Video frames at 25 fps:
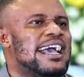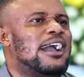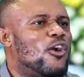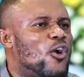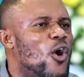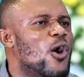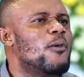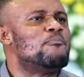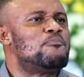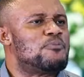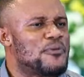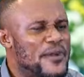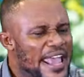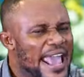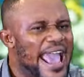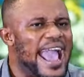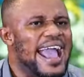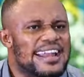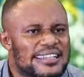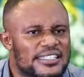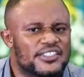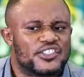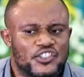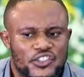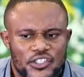the
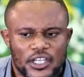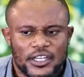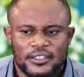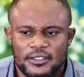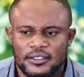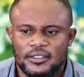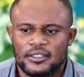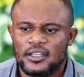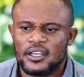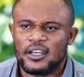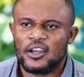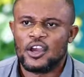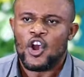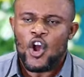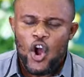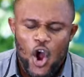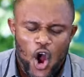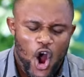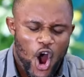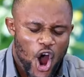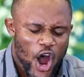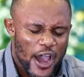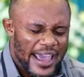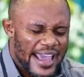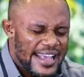comprehension,
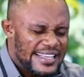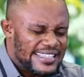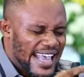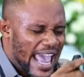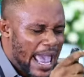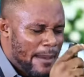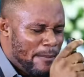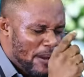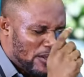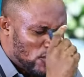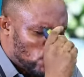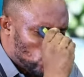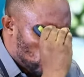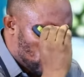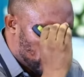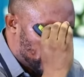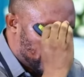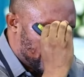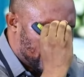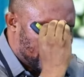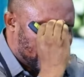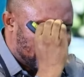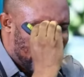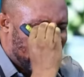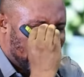or is able
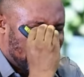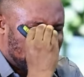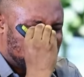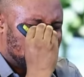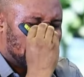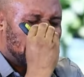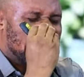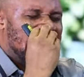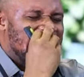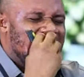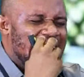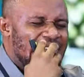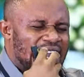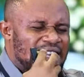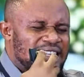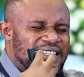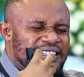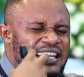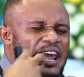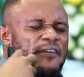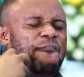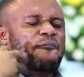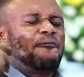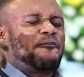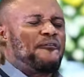to sense
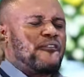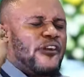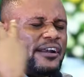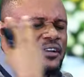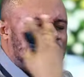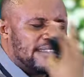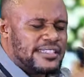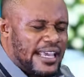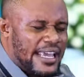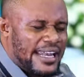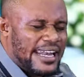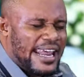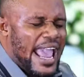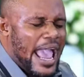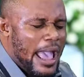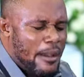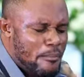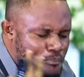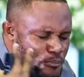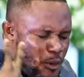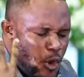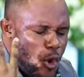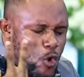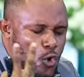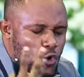a difference in
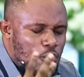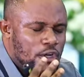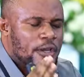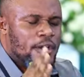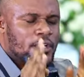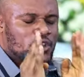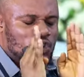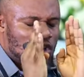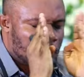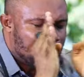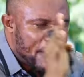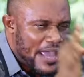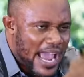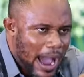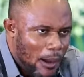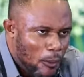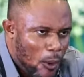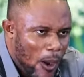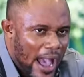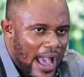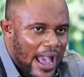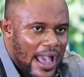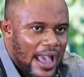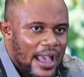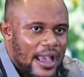her mood to be
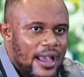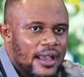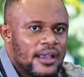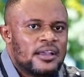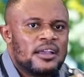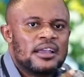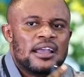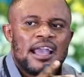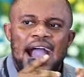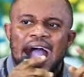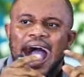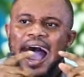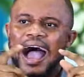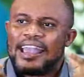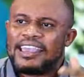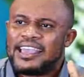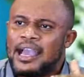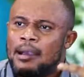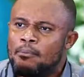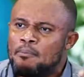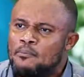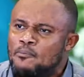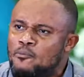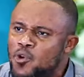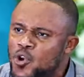aware.
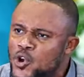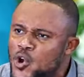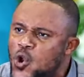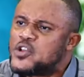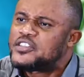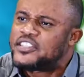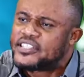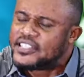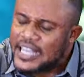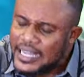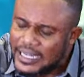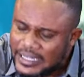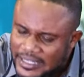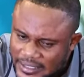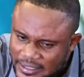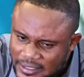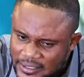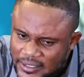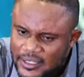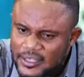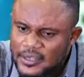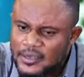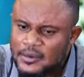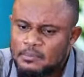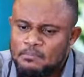I am
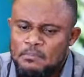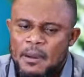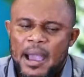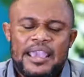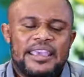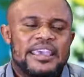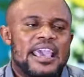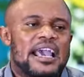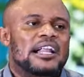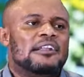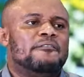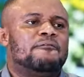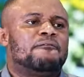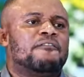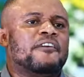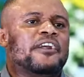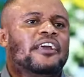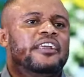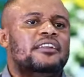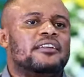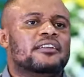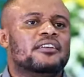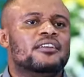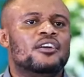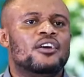losing my
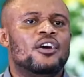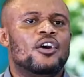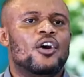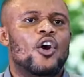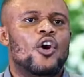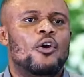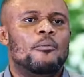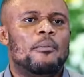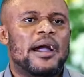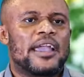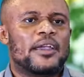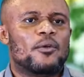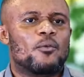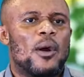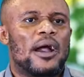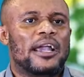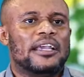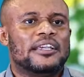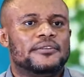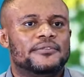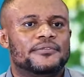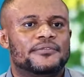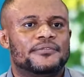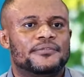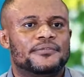girlfriend or my
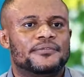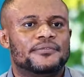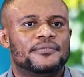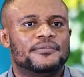wife.